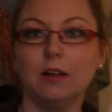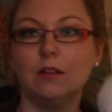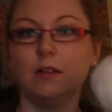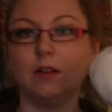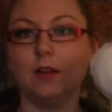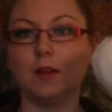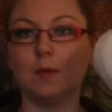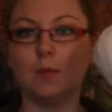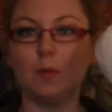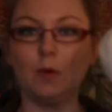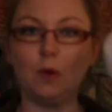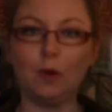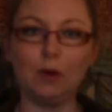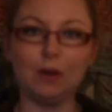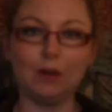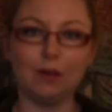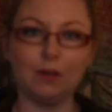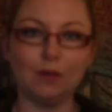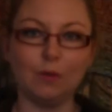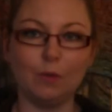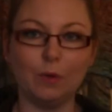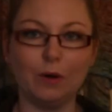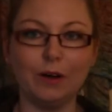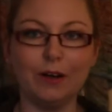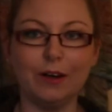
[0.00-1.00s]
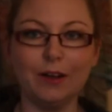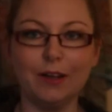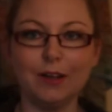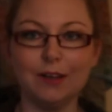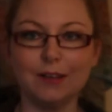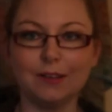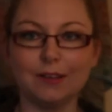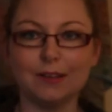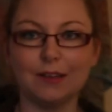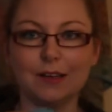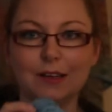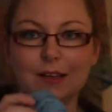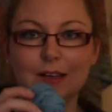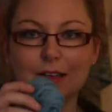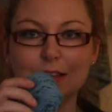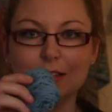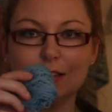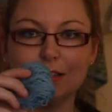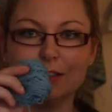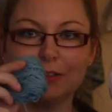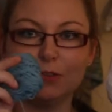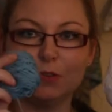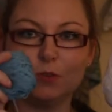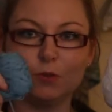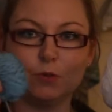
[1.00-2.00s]
this ball of white and
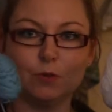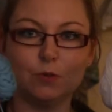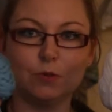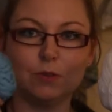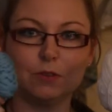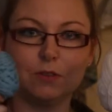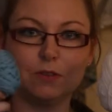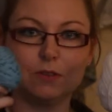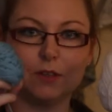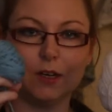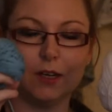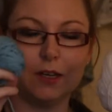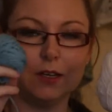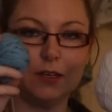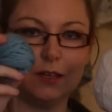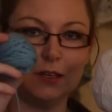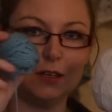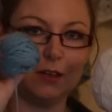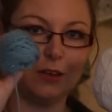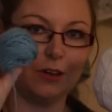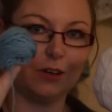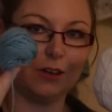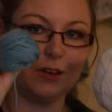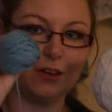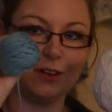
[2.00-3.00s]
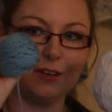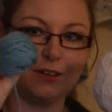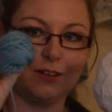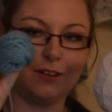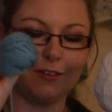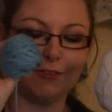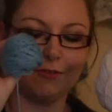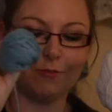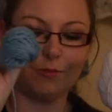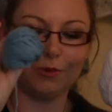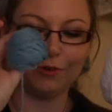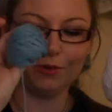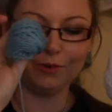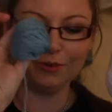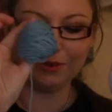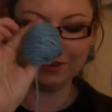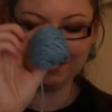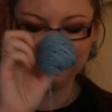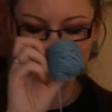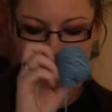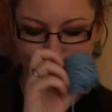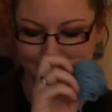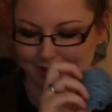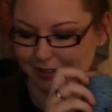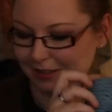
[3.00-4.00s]
2 tiny nuggets of blue
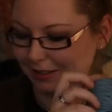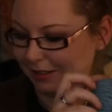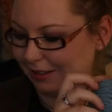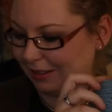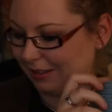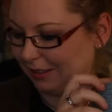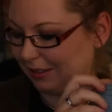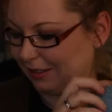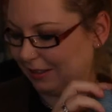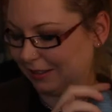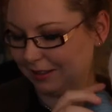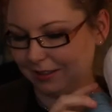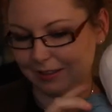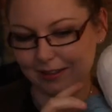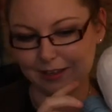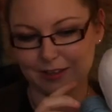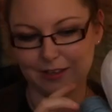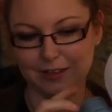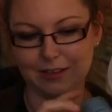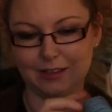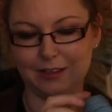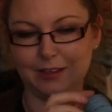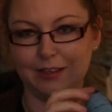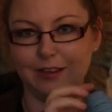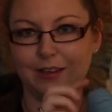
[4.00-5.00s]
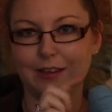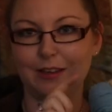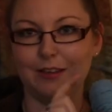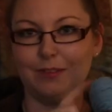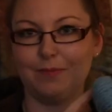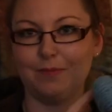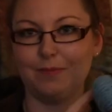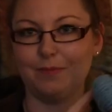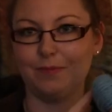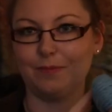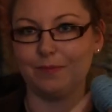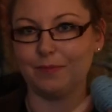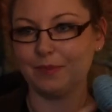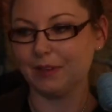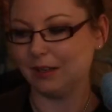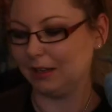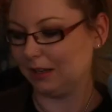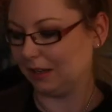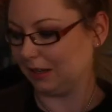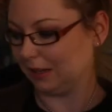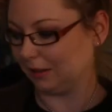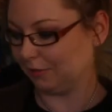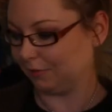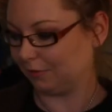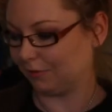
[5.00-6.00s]

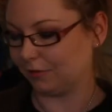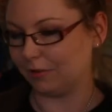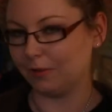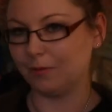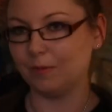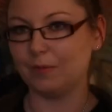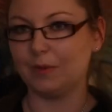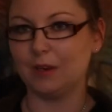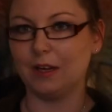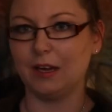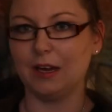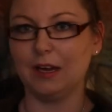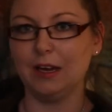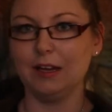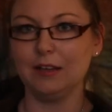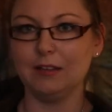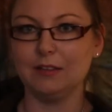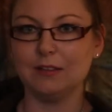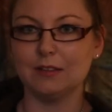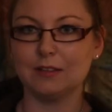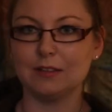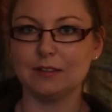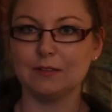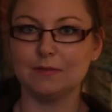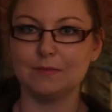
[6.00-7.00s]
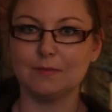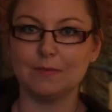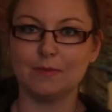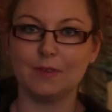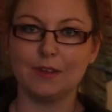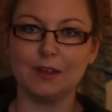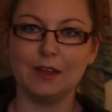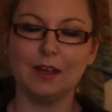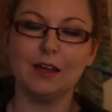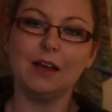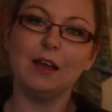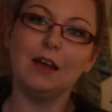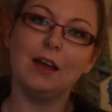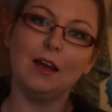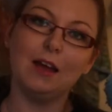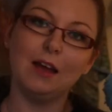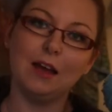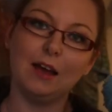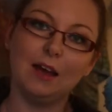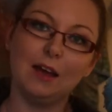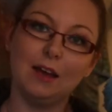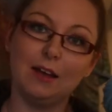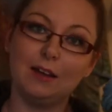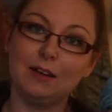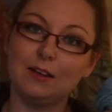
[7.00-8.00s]
left from the hat.
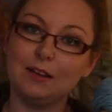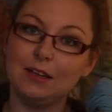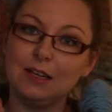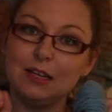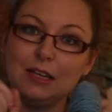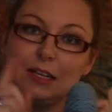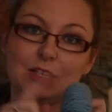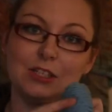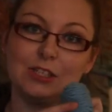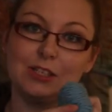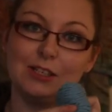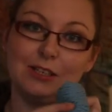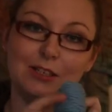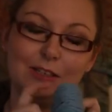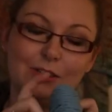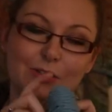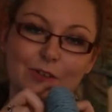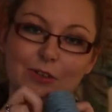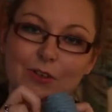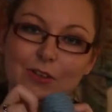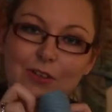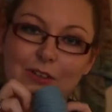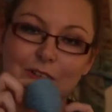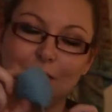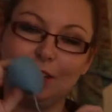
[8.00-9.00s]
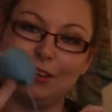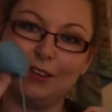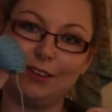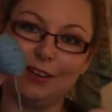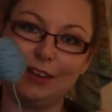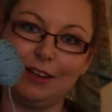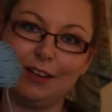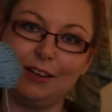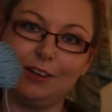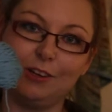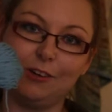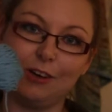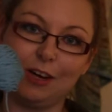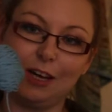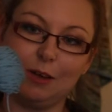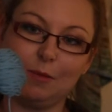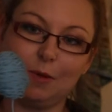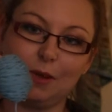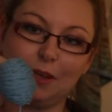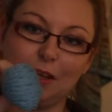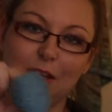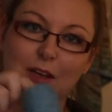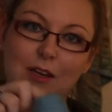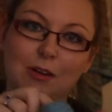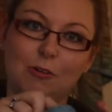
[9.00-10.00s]
And each little nugget is 10
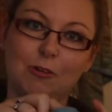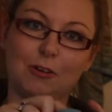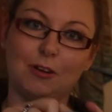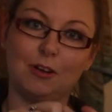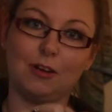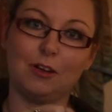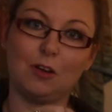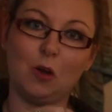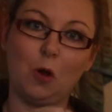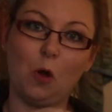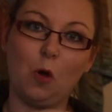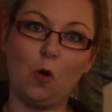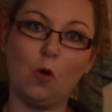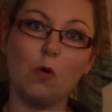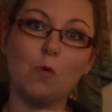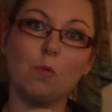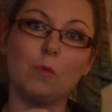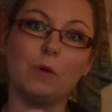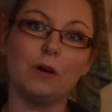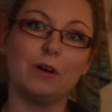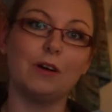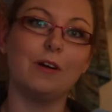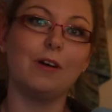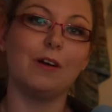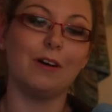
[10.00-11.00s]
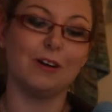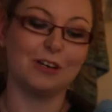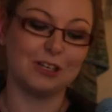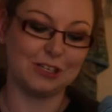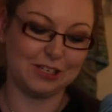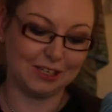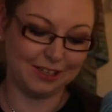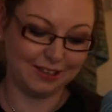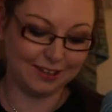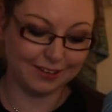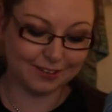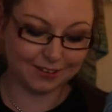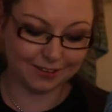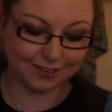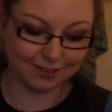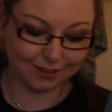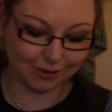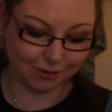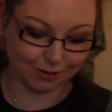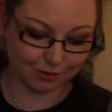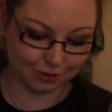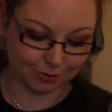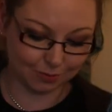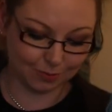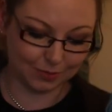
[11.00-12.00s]
grams, and I was like, oh my gosh, is this
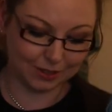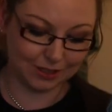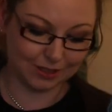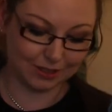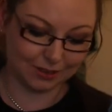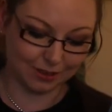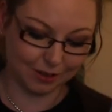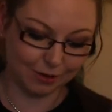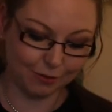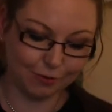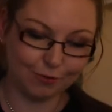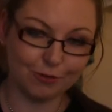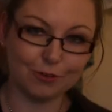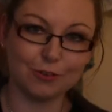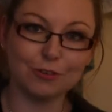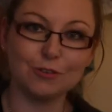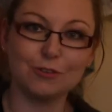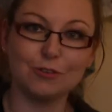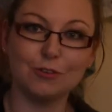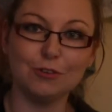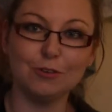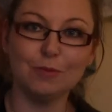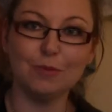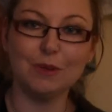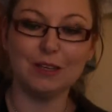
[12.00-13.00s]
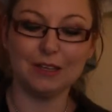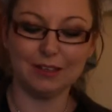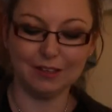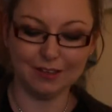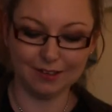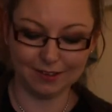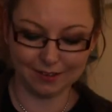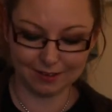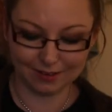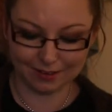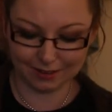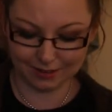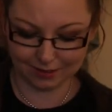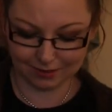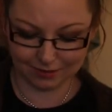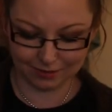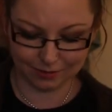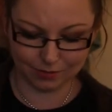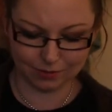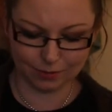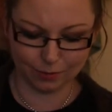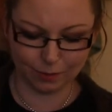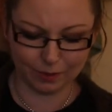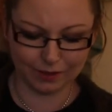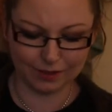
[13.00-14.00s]
going to be enough for 2 mittens, like
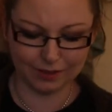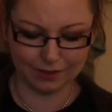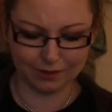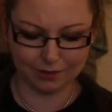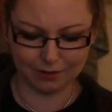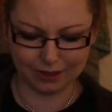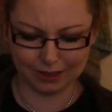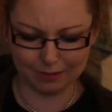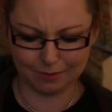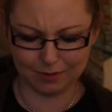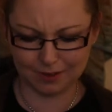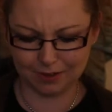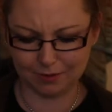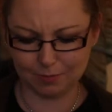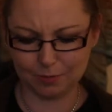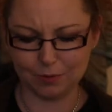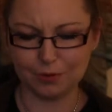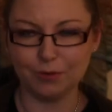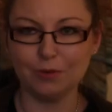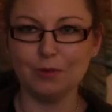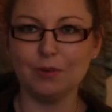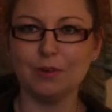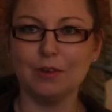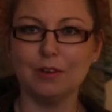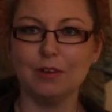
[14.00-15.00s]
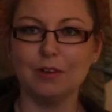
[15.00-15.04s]
20 grams of blue?